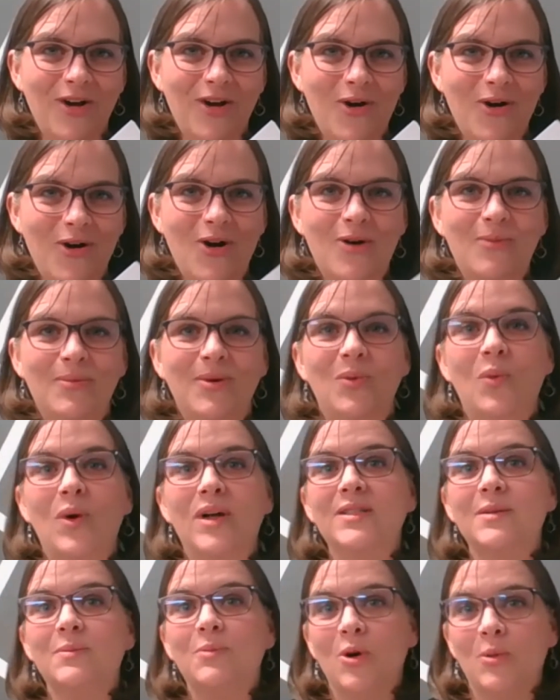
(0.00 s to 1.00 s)
home and
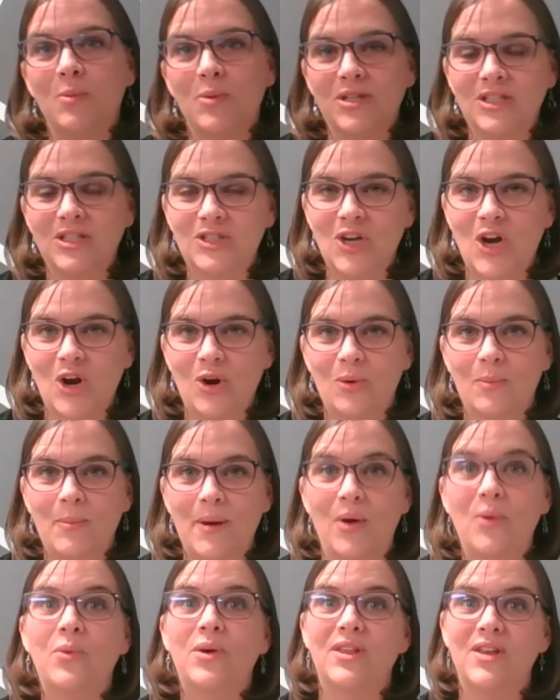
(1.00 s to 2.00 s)
what's appropriate to talk
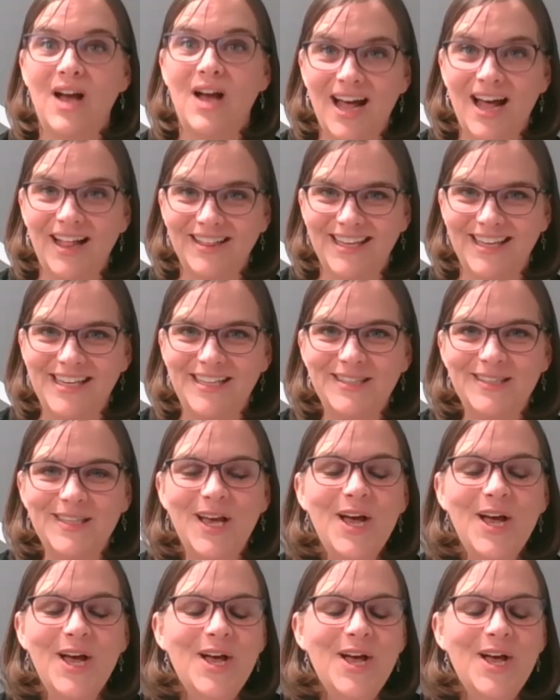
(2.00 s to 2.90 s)
about with colleagues.